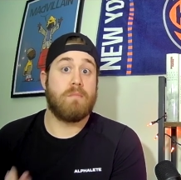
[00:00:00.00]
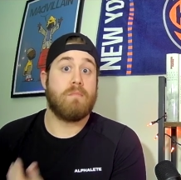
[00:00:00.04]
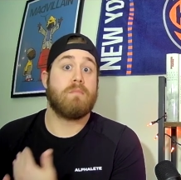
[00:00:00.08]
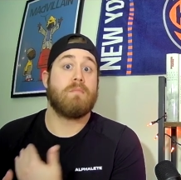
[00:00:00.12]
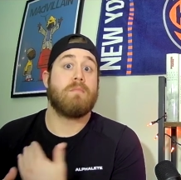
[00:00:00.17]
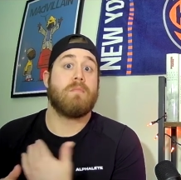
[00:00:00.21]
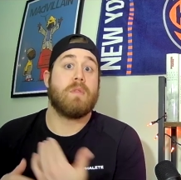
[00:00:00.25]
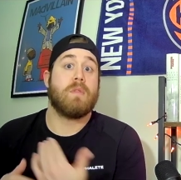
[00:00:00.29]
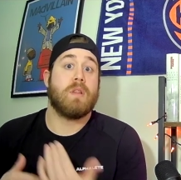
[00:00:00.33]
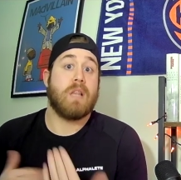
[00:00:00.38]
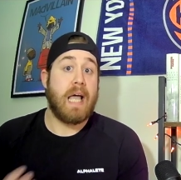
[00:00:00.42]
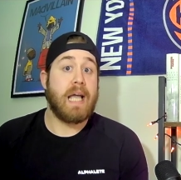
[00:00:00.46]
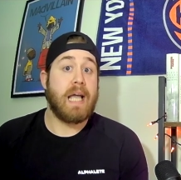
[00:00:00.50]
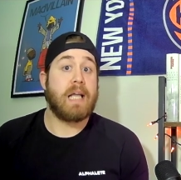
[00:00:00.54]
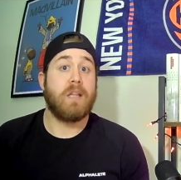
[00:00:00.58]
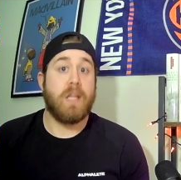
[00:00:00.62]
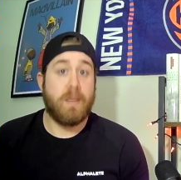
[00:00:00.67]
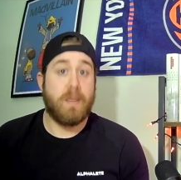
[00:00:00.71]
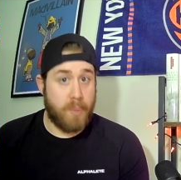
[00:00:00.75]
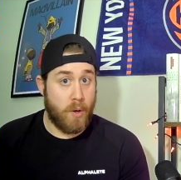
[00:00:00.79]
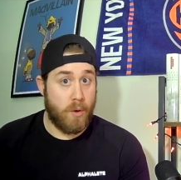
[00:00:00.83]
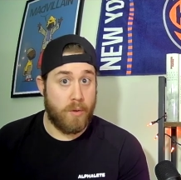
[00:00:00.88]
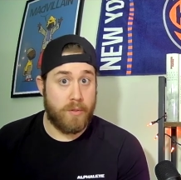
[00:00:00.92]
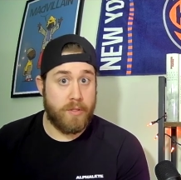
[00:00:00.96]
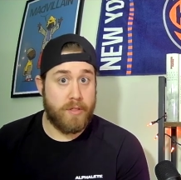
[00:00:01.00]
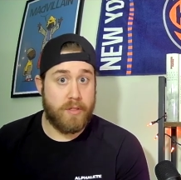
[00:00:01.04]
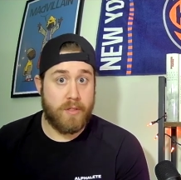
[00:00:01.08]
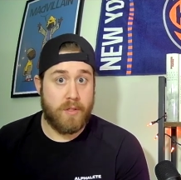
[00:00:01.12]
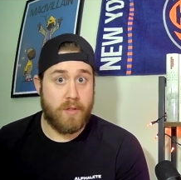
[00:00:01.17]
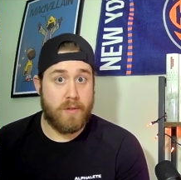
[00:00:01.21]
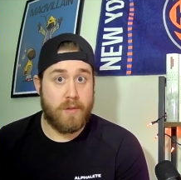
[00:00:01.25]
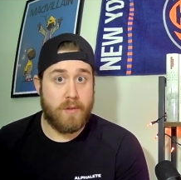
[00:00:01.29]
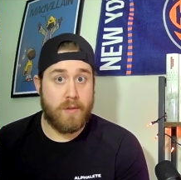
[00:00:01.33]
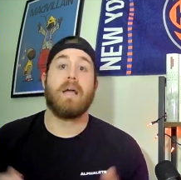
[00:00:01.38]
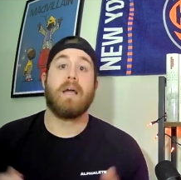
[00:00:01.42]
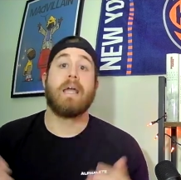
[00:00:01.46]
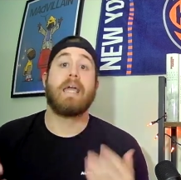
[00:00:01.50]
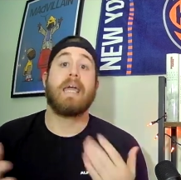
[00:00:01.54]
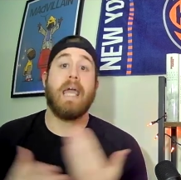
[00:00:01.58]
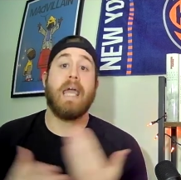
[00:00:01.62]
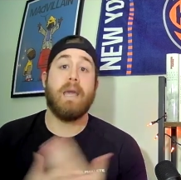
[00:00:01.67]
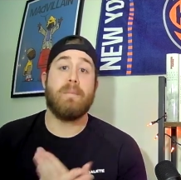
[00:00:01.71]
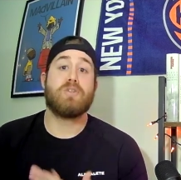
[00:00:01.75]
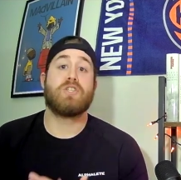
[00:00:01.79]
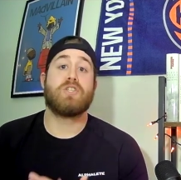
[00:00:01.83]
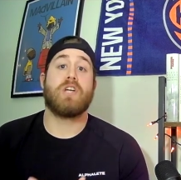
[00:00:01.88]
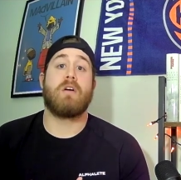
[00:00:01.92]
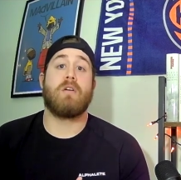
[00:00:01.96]
Likely both.
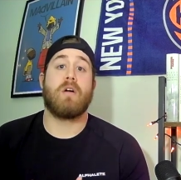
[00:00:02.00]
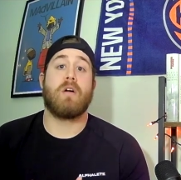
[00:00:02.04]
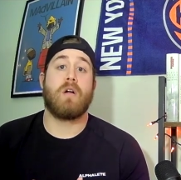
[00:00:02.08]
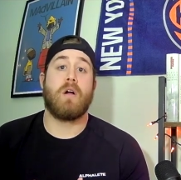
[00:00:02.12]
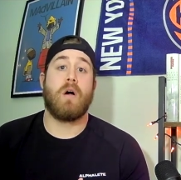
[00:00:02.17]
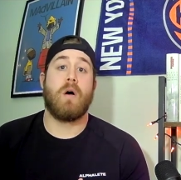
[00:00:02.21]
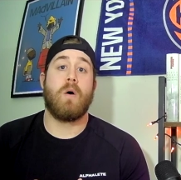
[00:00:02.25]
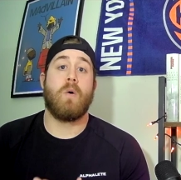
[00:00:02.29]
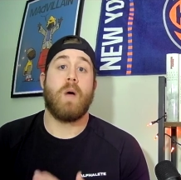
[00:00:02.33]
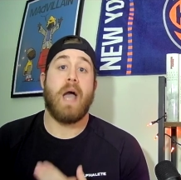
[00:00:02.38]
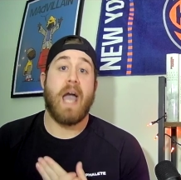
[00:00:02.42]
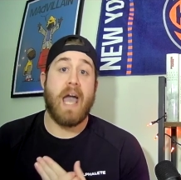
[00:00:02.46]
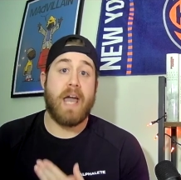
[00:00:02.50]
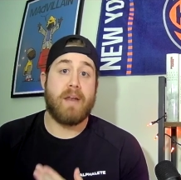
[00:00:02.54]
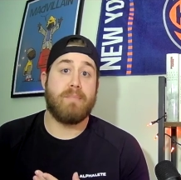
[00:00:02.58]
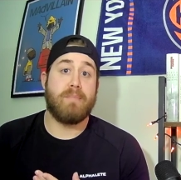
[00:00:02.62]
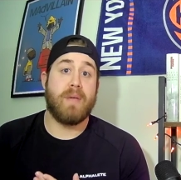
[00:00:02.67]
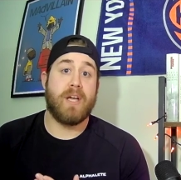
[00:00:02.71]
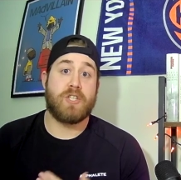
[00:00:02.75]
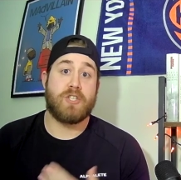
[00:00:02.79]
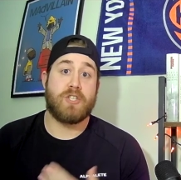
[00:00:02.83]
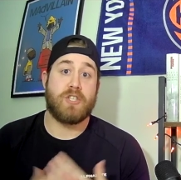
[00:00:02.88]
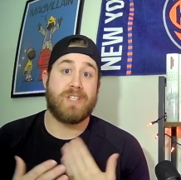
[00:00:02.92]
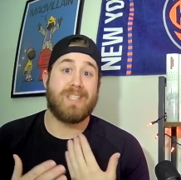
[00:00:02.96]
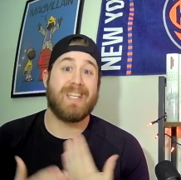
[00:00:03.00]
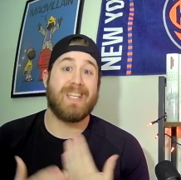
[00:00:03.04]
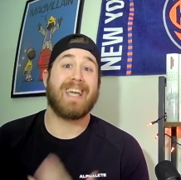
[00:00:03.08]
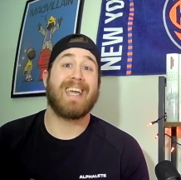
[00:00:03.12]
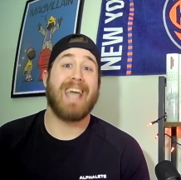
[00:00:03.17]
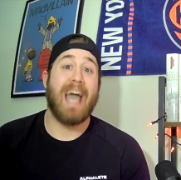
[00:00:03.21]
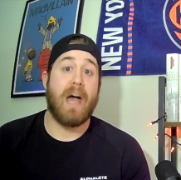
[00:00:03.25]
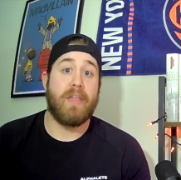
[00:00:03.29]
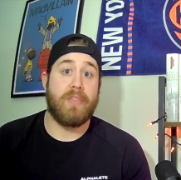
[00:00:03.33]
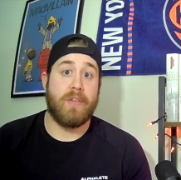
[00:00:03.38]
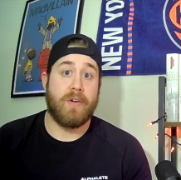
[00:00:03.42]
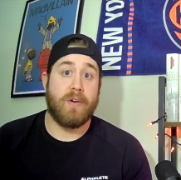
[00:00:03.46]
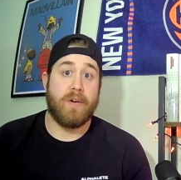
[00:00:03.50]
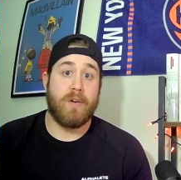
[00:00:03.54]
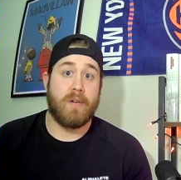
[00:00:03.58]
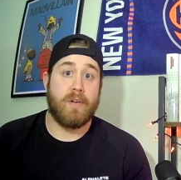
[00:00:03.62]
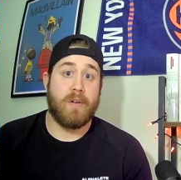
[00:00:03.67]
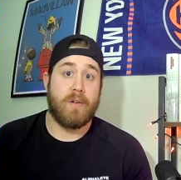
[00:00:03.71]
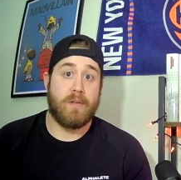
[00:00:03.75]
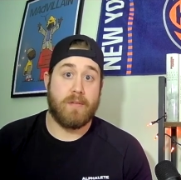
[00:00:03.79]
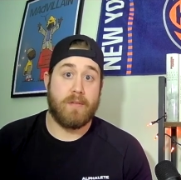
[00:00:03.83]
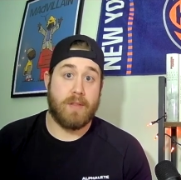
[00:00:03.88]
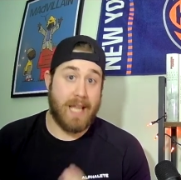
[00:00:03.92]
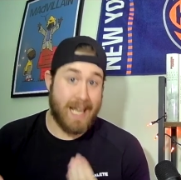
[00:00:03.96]
Keep Jericho and Mitch together,
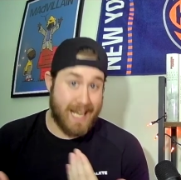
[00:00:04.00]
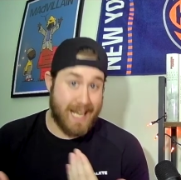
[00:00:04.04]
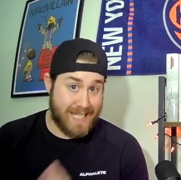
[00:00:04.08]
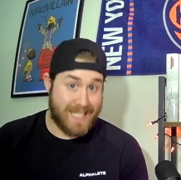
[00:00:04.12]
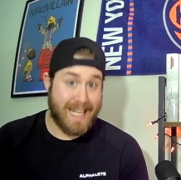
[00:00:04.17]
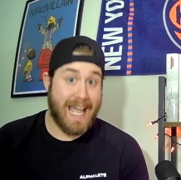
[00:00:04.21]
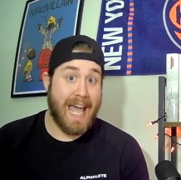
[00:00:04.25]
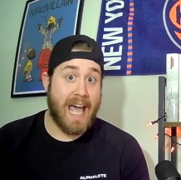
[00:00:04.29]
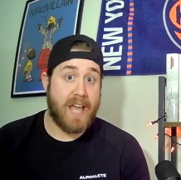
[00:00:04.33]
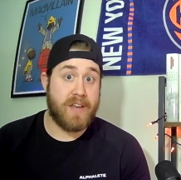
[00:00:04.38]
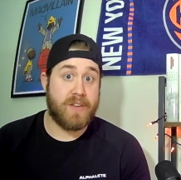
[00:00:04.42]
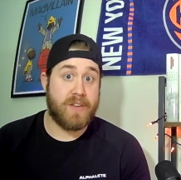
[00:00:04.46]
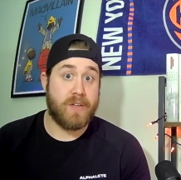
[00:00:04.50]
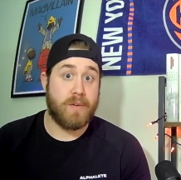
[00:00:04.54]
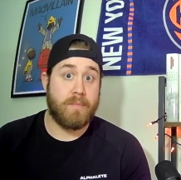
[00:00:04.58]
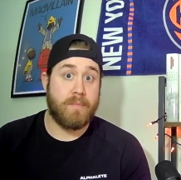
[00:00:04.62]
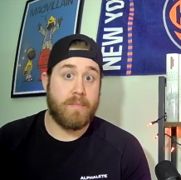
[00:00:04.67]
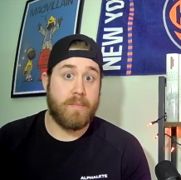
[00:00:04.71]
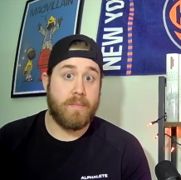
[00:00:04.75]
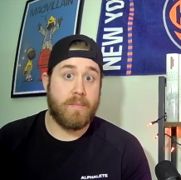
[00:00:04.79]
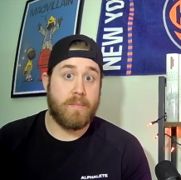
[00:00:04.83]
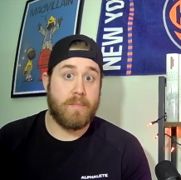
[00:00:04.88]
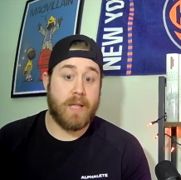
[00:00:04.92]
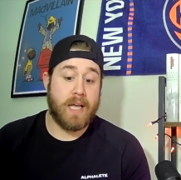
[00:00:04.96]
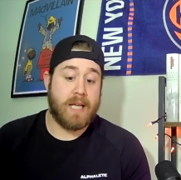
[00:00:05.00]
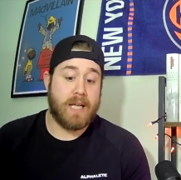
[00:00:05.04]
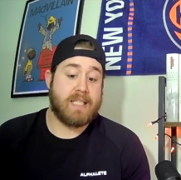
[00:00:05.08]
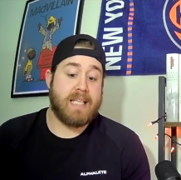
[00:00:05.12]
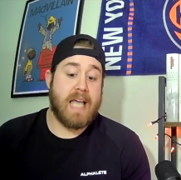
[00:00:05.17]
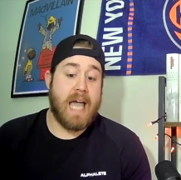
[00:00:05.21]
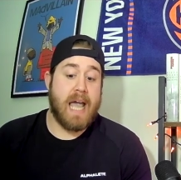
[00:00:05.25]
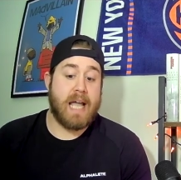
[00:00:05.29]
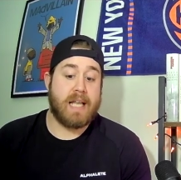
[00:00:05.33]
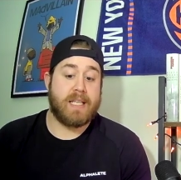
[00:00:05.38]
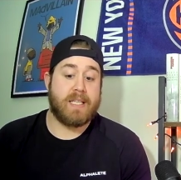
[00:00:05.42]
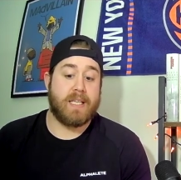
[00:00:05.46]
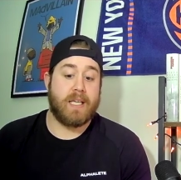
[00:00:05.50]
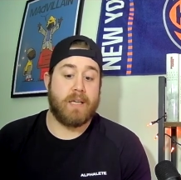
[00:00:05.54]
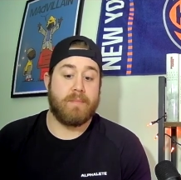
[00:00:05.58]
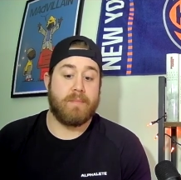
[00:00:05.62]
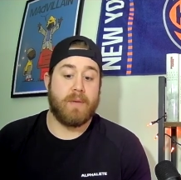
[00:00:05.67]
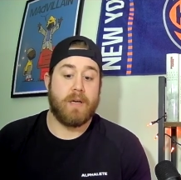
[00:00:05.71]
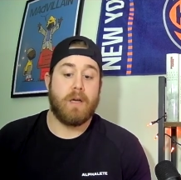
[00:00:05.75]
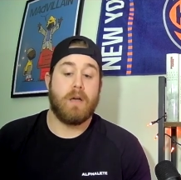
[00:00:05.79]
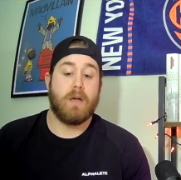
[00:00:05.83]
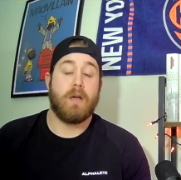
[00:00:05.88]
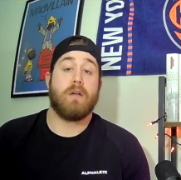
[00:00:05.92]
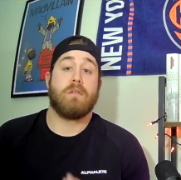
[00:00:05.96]
like a tandem, like a tag team,
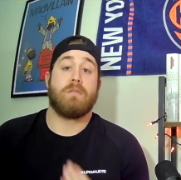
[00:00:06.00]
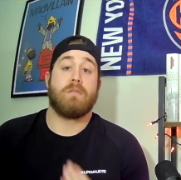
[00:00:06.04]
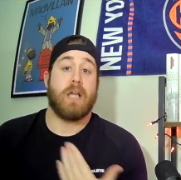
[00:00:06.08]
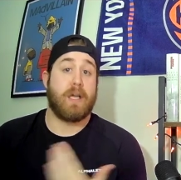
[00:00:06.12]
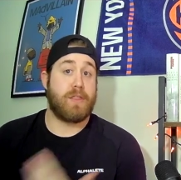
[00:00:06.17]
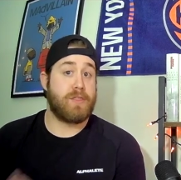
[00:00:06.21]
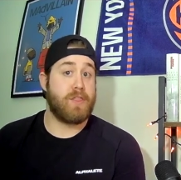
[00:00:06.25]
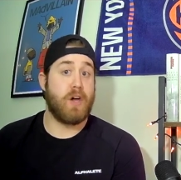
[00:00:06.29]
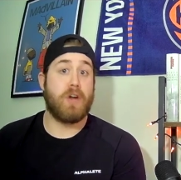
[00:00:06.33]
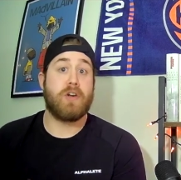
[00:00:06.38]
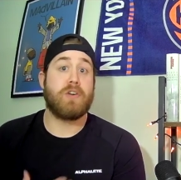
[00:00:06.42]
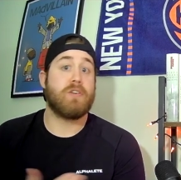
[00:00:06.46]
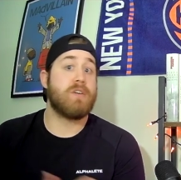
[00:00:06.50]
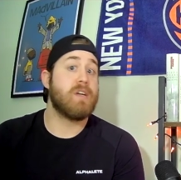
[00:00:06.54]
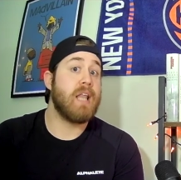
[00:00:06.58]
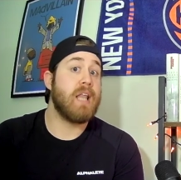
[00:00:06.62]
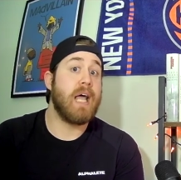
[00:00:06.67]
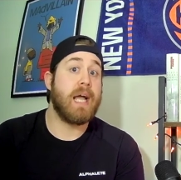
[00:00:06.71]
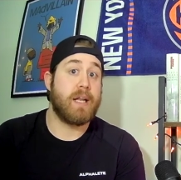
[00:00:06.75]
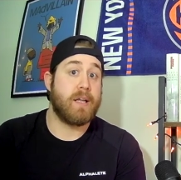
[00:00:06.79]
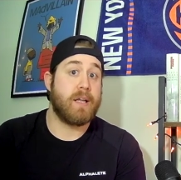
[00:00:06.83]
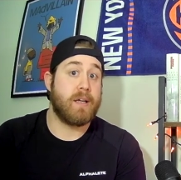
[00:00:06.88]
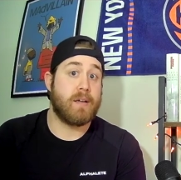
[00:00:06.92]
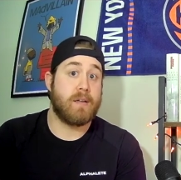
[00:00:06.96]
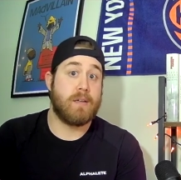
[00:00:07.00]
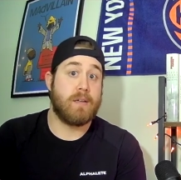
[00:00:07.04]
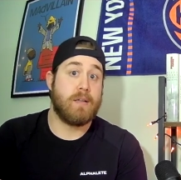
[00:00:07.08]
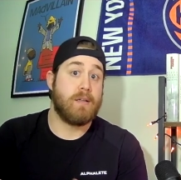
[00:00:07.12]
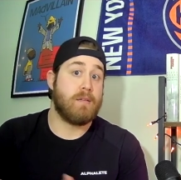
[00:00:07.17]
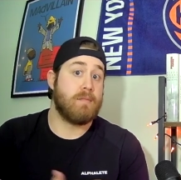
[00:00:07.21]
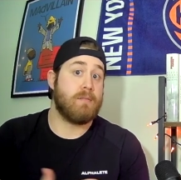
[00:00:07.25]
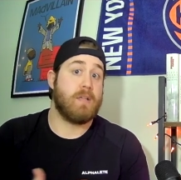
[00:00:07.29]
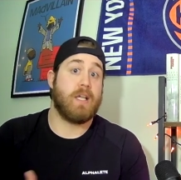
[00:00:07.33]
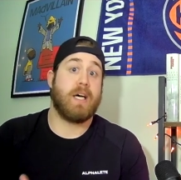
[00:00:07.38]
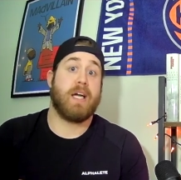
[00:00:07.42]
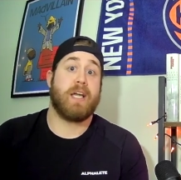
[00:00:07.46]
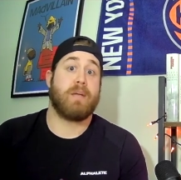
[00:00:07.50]
like Thunder and Lightning like